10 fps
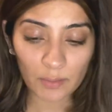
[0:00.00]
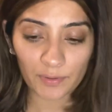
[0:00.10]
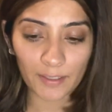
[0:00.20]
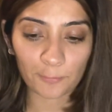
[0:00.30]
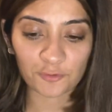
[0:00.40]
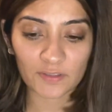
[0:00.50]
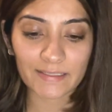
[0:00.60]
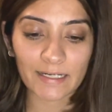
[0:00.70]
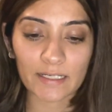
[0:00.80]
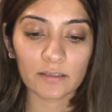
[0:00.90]
but I would just
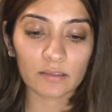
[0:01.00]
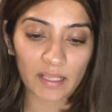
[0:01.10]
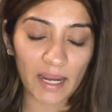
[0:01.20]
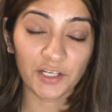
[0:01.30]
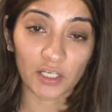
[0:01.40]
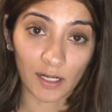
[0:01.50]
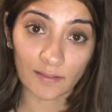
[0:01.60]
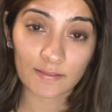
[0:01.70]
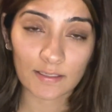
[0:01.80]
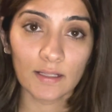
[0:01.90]
eat in 8
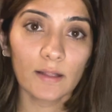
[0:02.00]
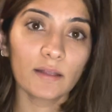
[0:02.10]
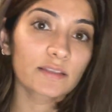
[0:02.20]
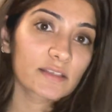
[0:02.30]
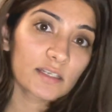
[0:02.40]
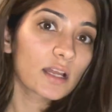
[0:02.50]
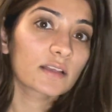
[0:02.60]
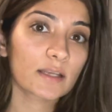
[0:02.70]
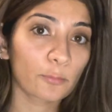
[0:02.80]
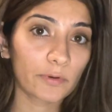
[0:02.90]
hours, and 16 hours
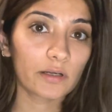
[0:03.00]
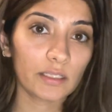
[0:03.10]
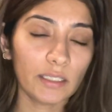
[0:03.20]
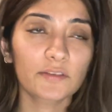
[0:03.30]
I wouldn't eat.